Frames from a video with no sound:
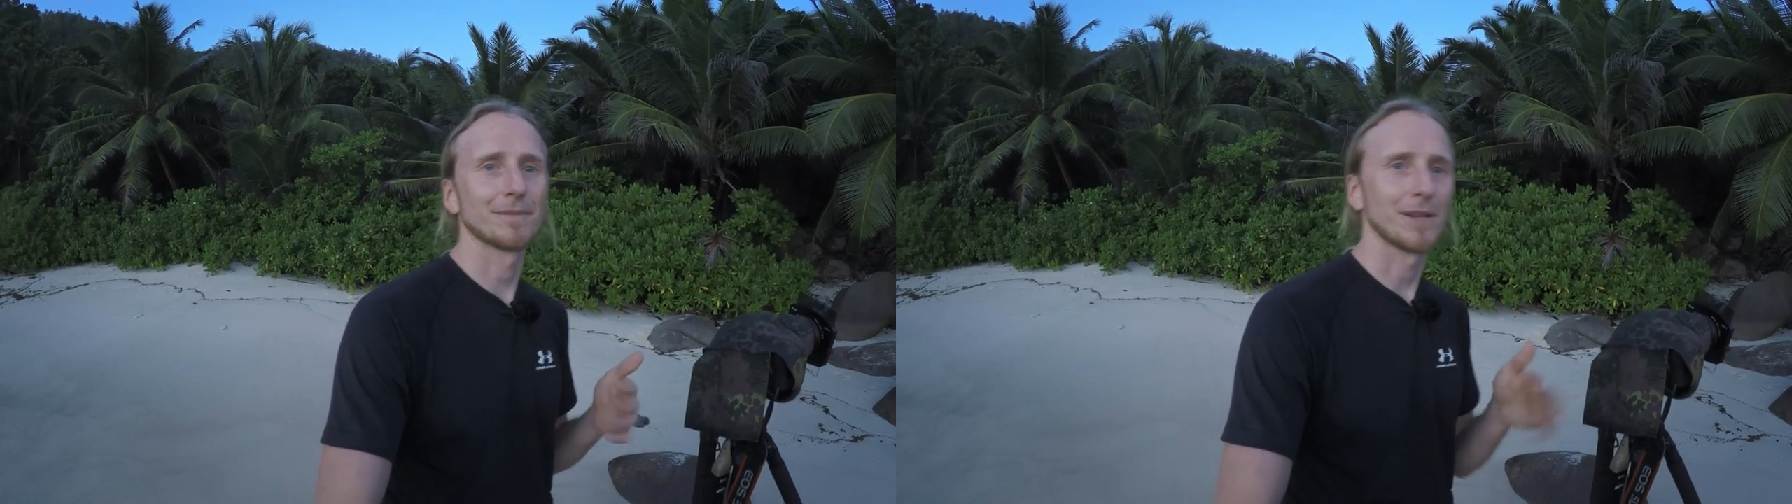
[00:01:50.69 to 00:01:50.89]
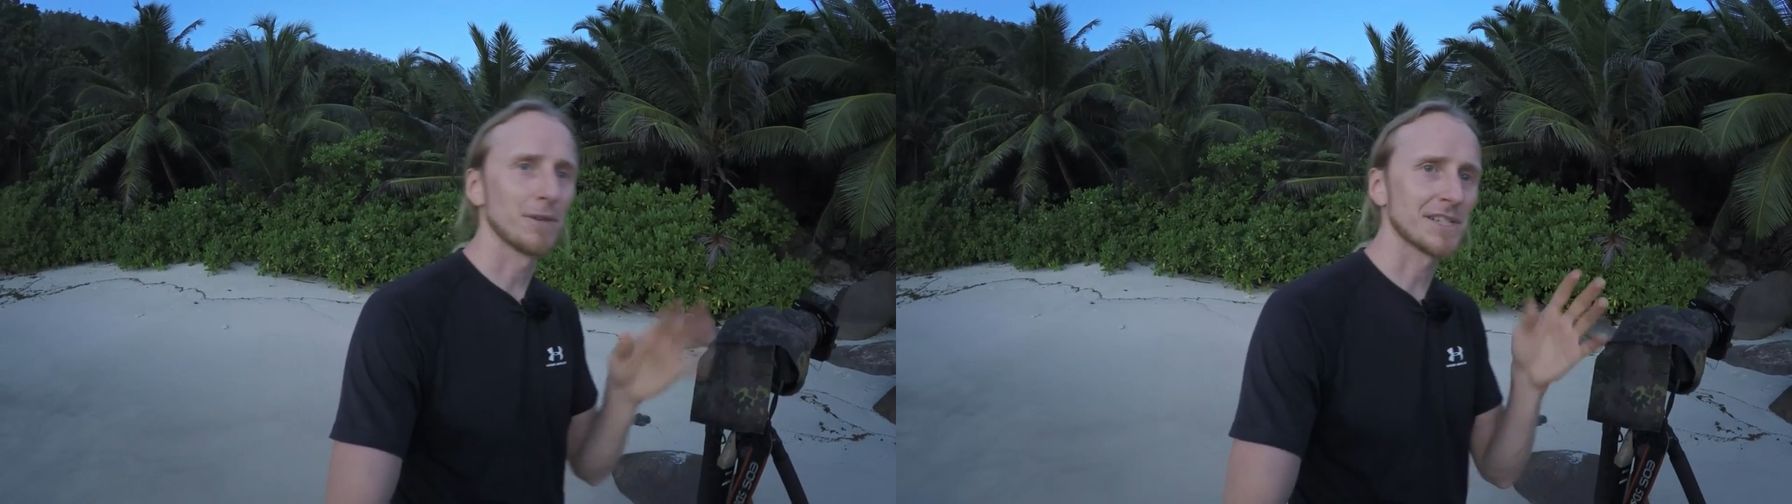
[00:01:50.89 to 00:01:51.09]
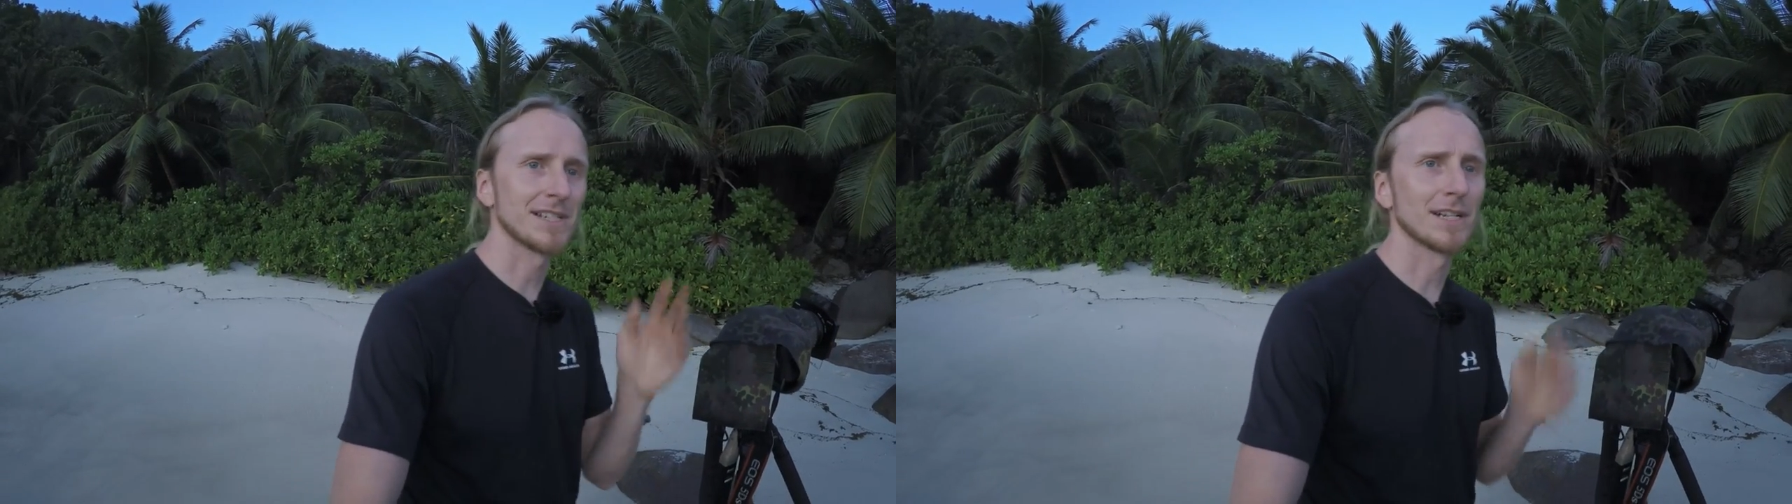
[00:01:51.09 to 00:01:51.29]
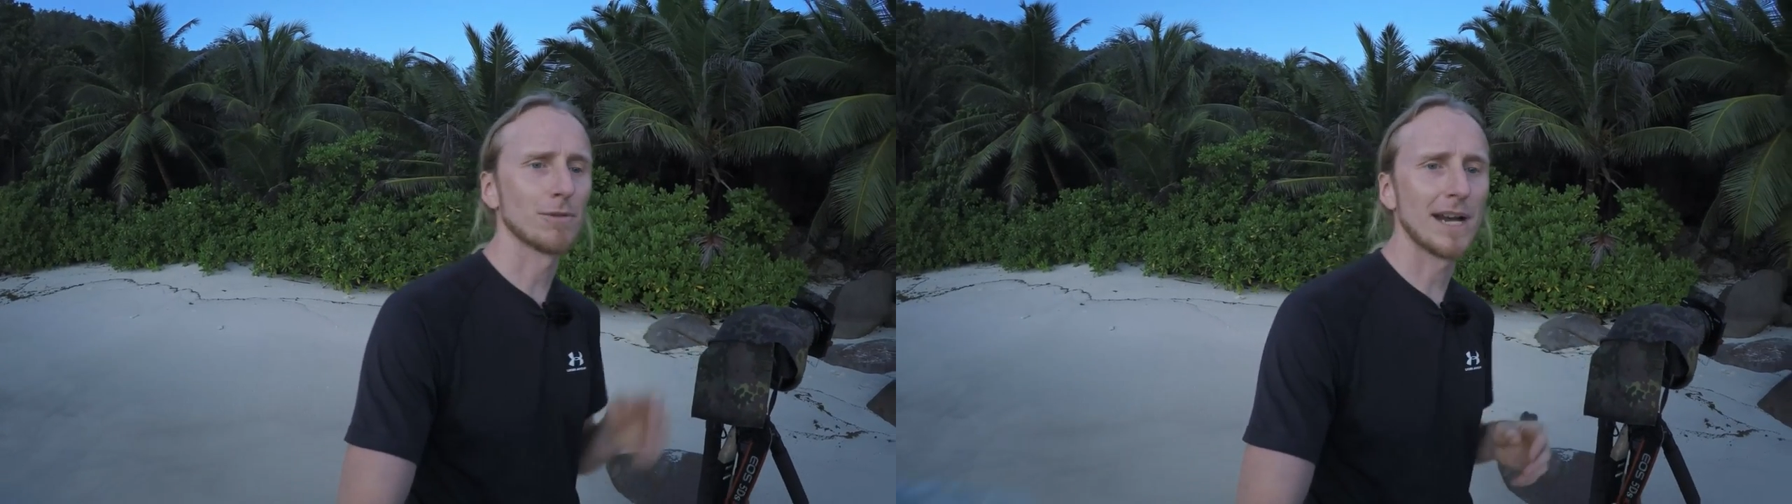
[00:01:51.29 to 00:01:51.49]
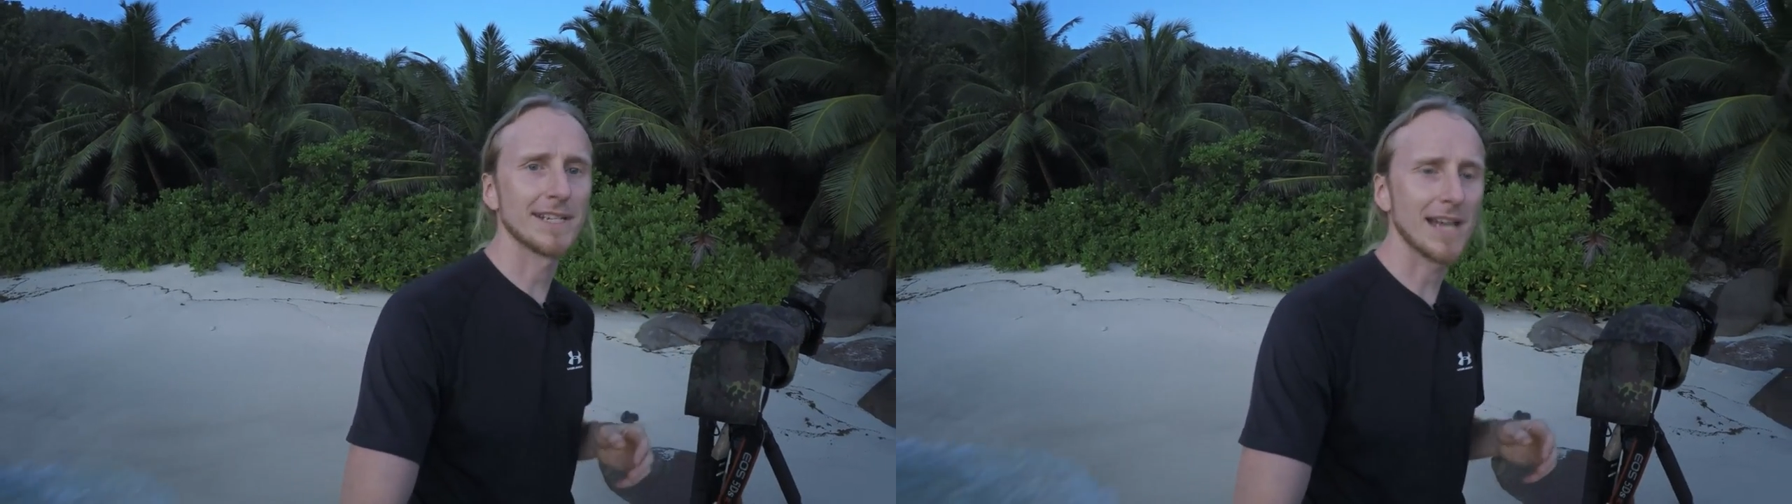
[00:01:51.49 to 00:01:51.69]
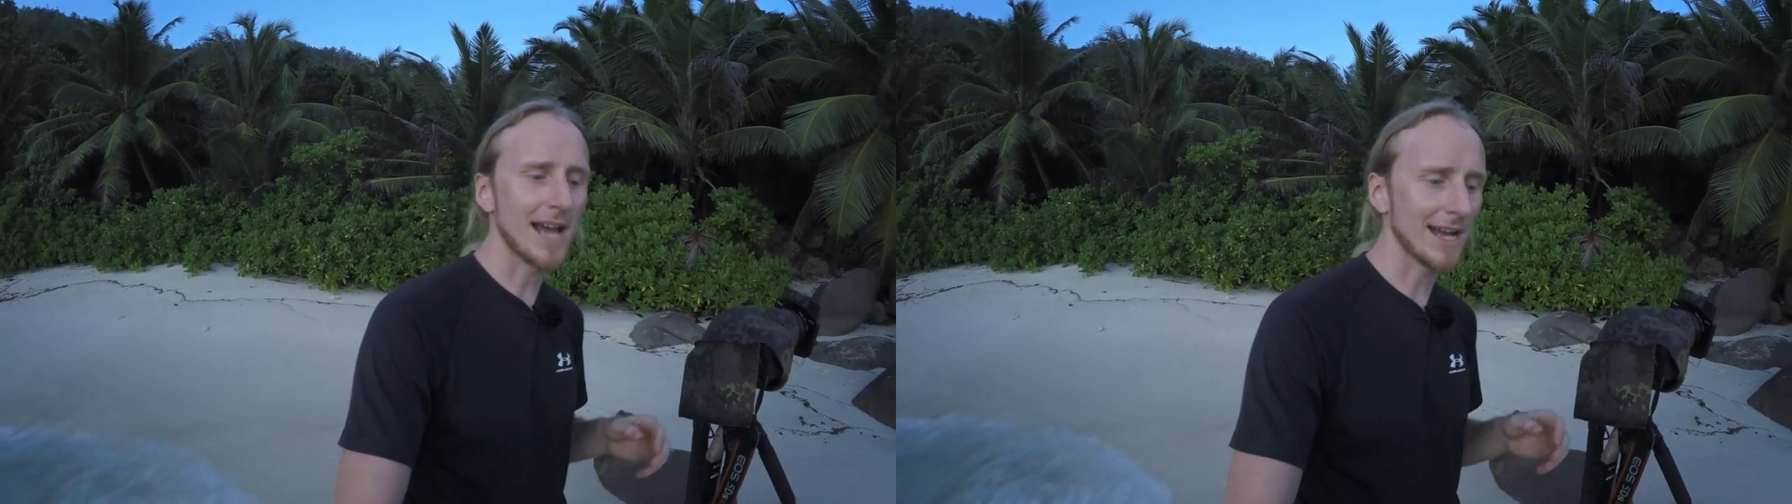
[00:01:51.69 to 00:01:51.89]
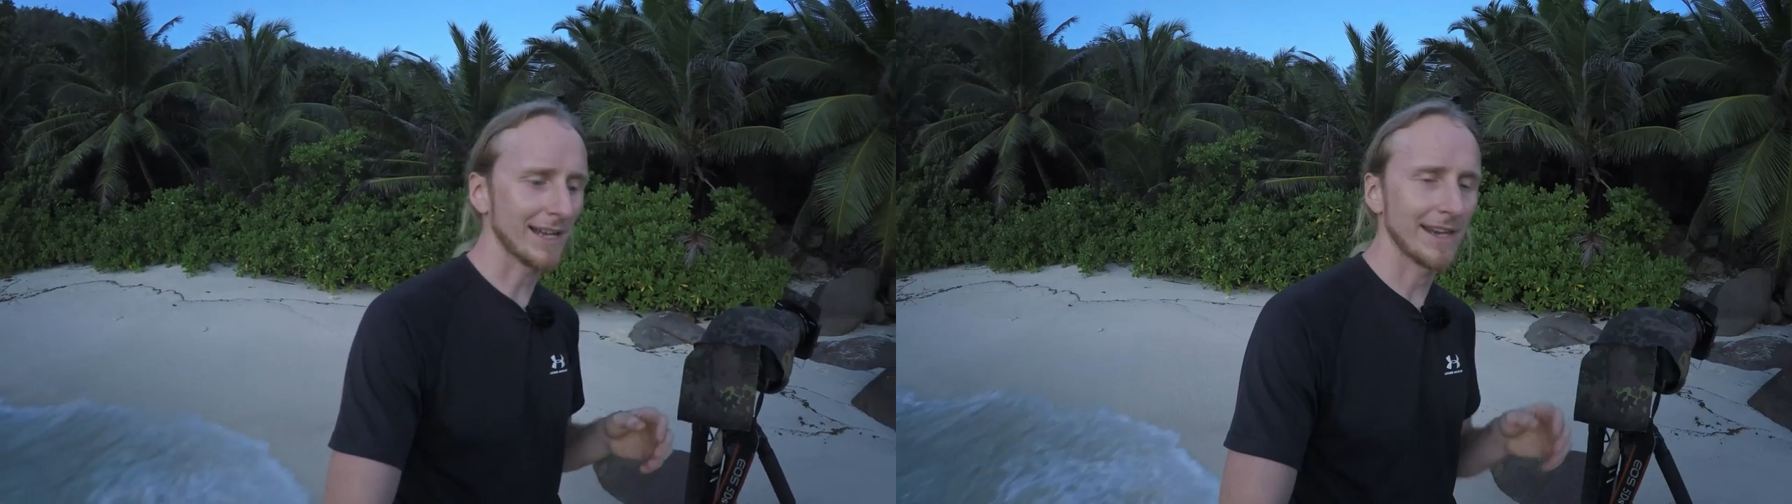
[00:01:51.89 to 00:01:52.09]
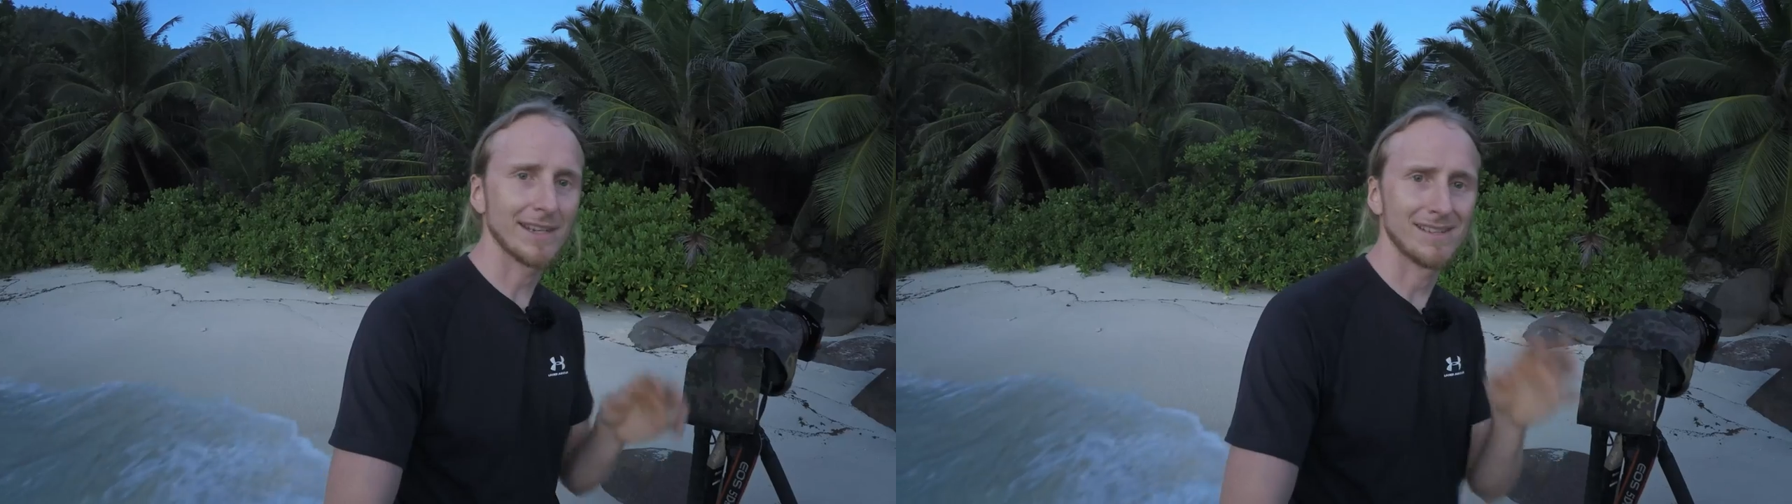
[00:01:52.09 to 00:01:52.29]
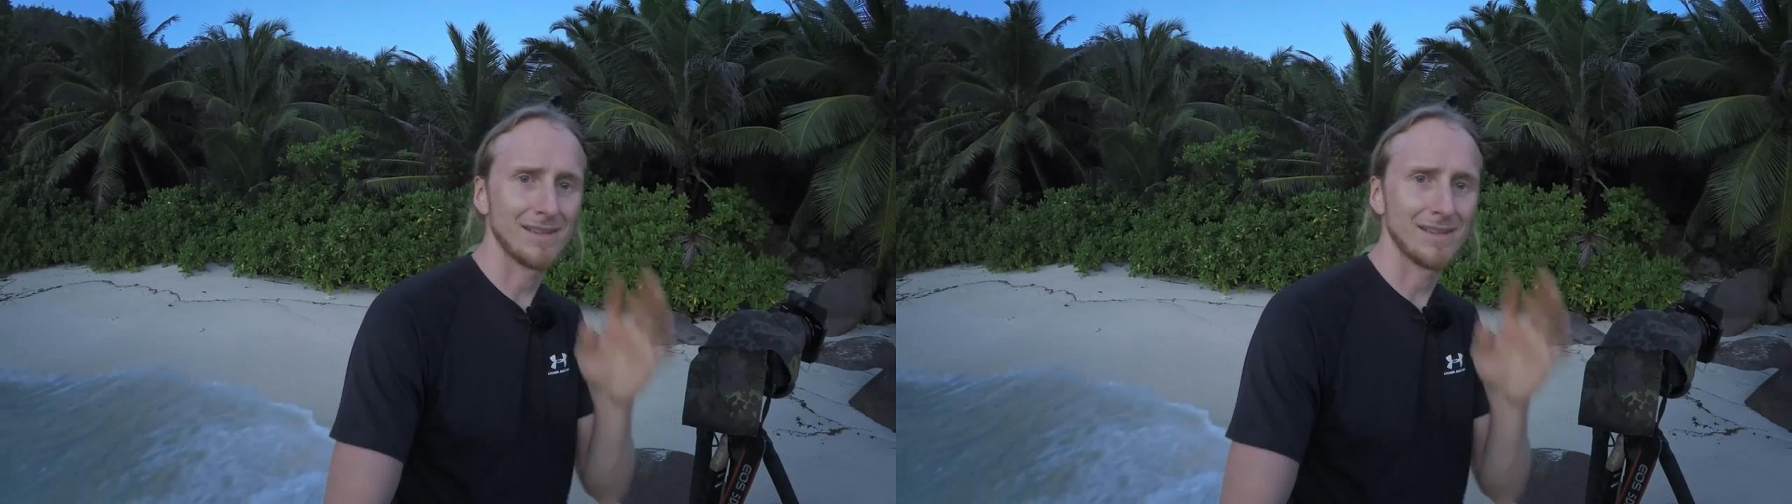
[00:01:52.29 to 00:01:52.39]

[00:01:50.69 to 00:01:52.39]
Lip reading: it was still quite dark and